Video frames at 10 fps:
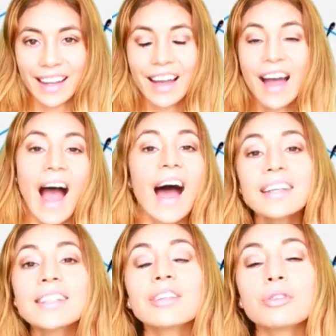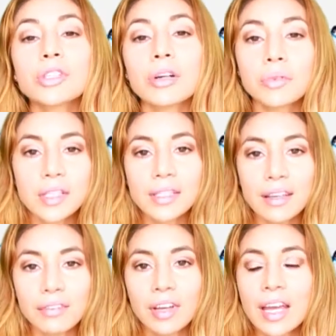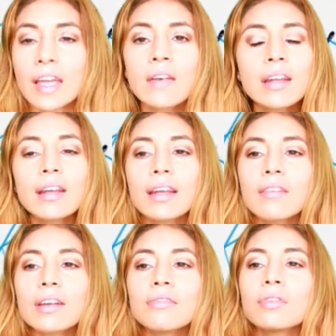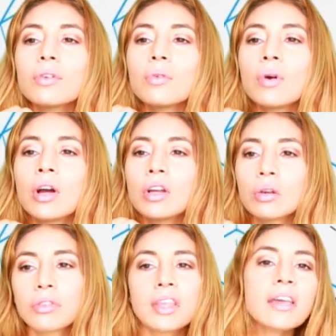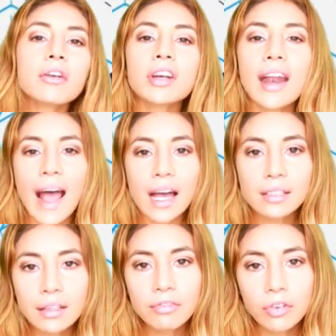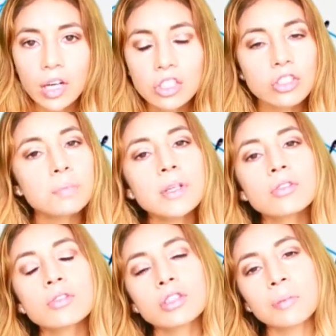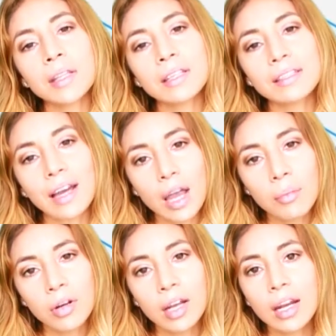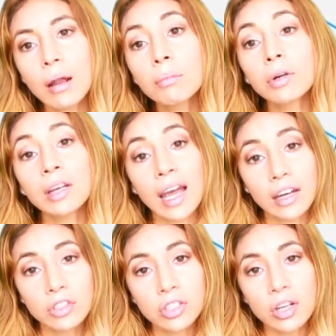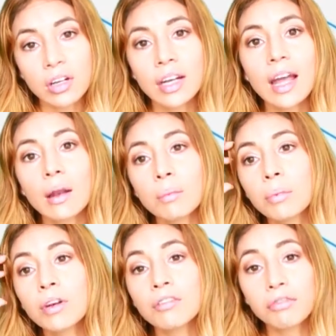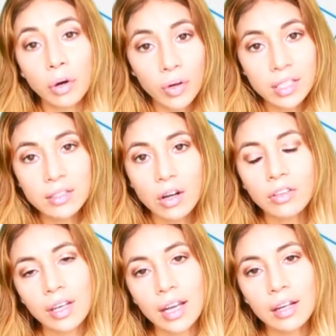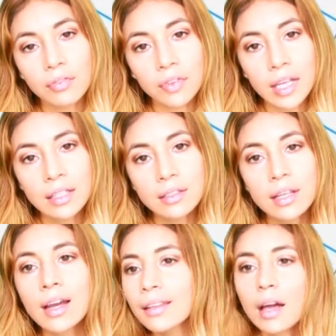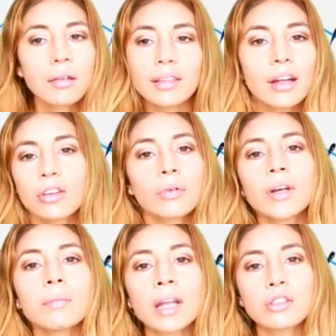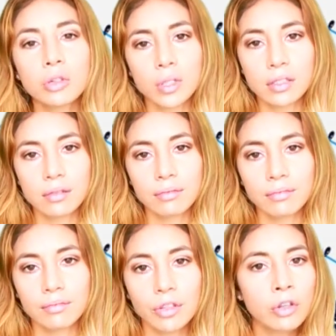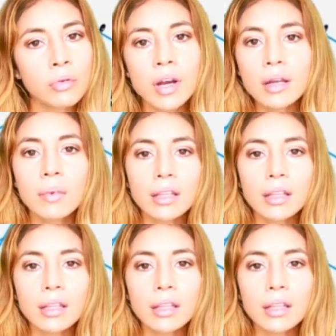Ask and you shall receive. Even if you think you're not asking for it, just because you're spending time on it and putting energy on it and putting focus on the negative things, that you already made a choice. You already made the